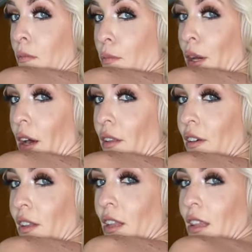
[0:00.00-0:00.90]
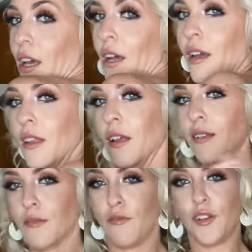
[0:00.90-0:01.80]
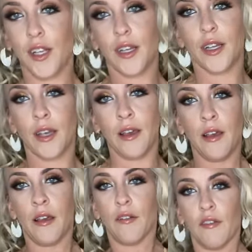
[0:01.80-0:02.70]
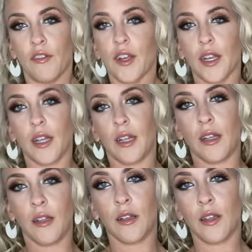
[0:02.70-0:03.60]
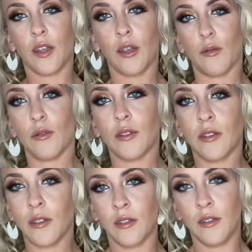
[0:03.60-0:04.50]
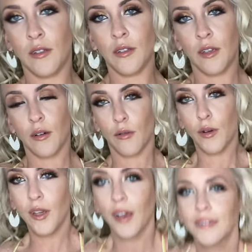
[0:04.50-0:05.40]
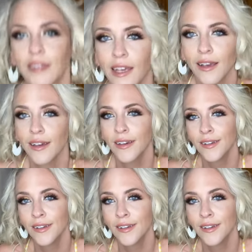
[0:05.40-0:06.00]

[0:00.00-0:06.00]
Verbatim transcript: But other than that, I think it's very, very cute. What do you guys think?